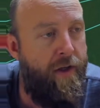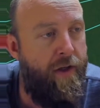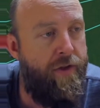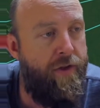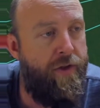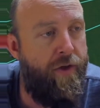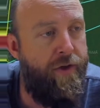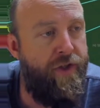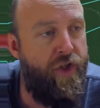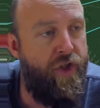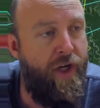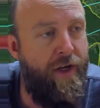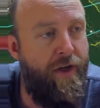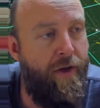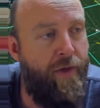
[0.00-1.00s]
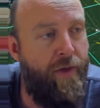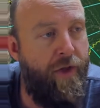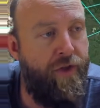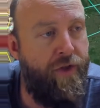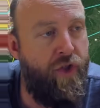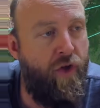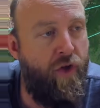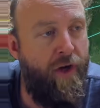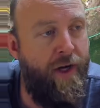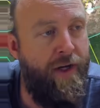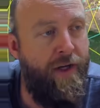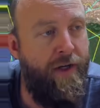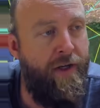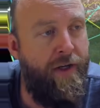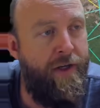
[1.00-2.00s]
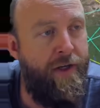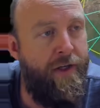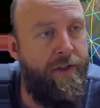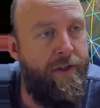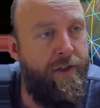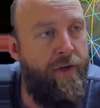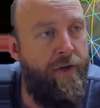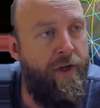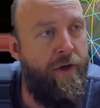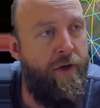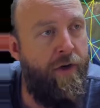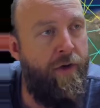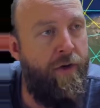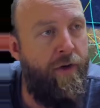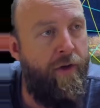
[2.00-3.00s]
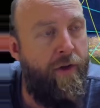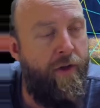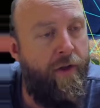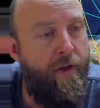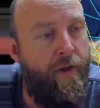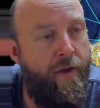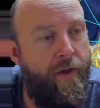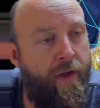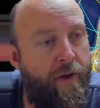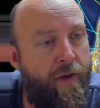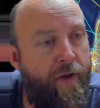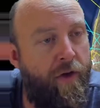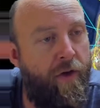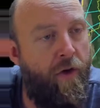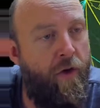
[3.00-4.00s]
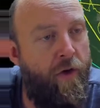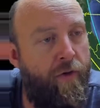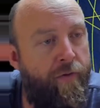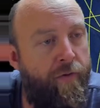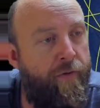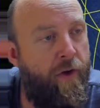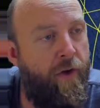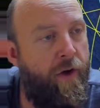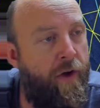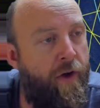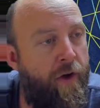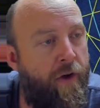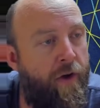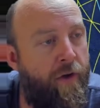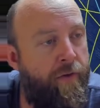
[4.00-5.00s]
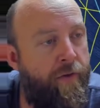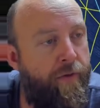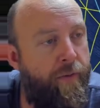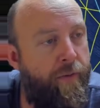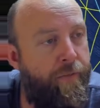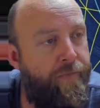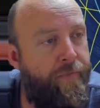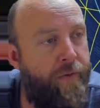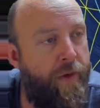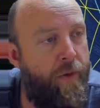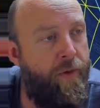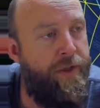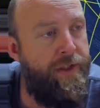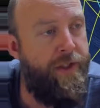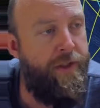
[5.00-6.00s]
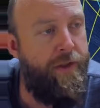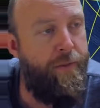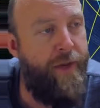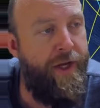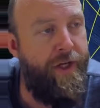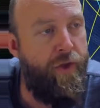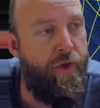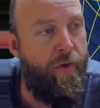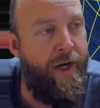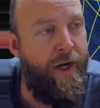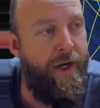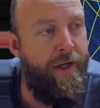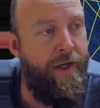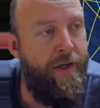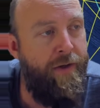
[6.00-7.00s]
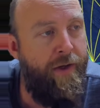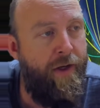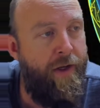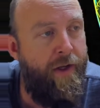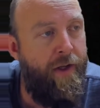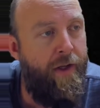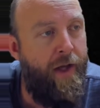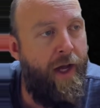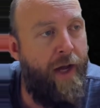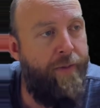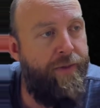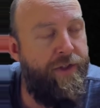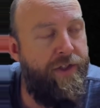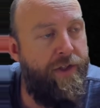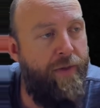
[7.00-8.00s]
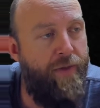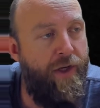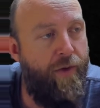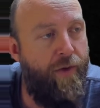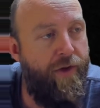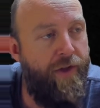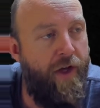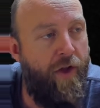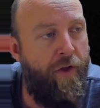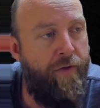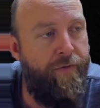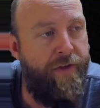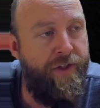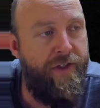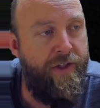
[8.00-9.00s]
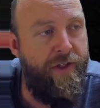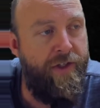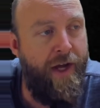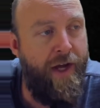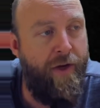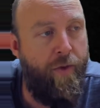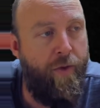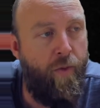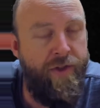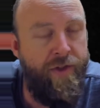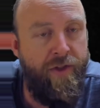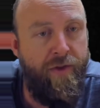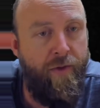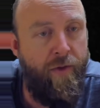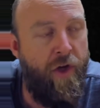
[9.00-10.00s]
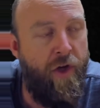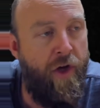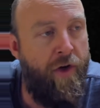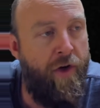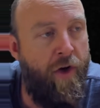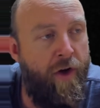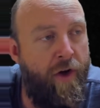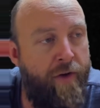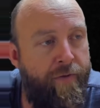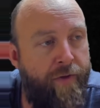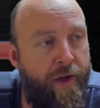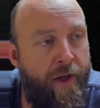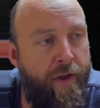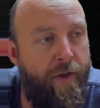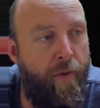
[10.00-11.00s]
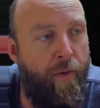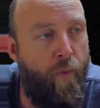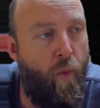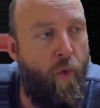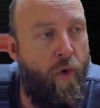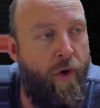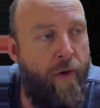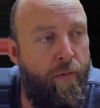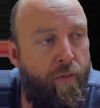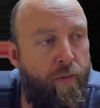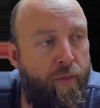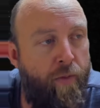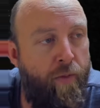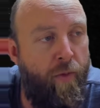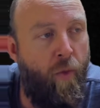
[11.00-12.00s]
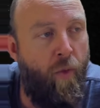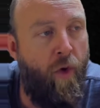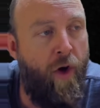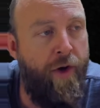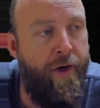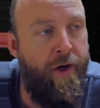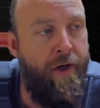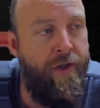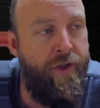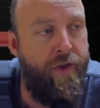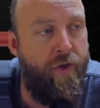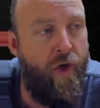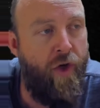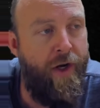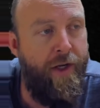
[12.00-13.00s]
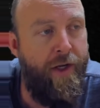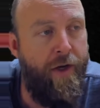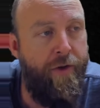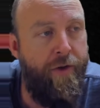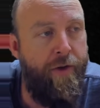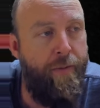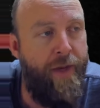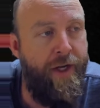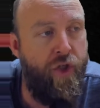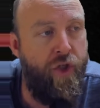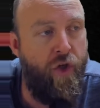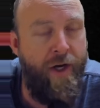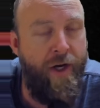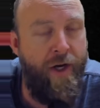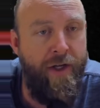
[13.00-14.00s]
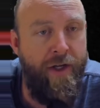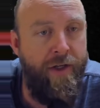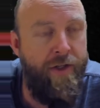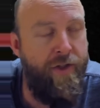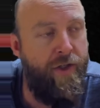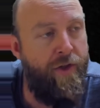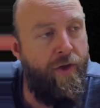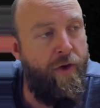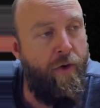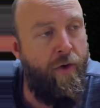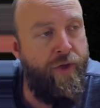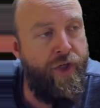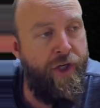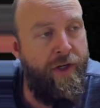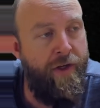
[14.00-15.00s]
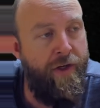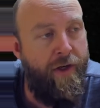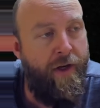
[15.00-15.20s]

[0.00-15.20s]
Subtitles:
So as Jacob illustrated in his video, that the Gulf of, what is it, the Mediterranean, happens to be where the elephant's neck was cut off, and the warm waters draining out of the Mediterranean into the ocean